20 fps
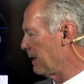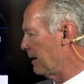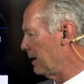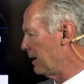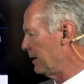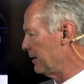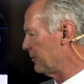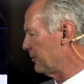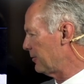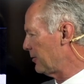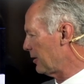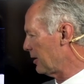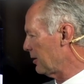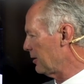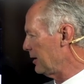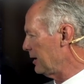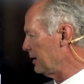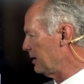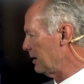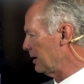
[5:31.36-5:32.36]
a
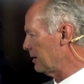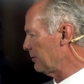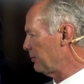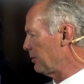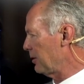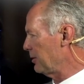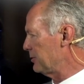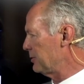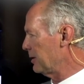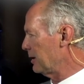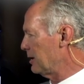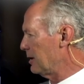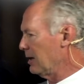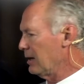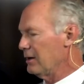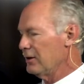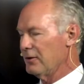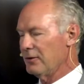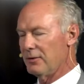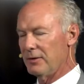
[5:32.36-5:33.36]
30 gutta percha
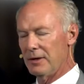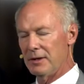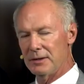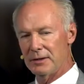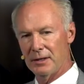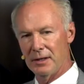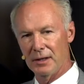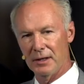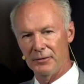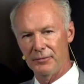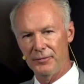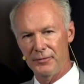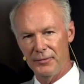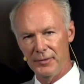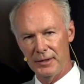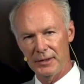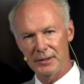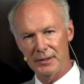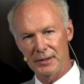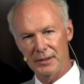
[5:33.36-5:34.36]
cone is going to
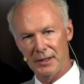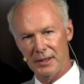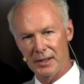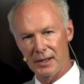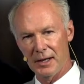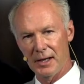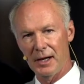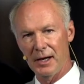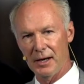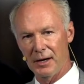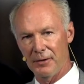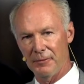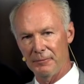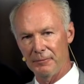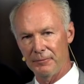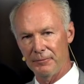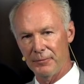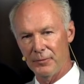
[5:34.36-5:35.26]
fit the canal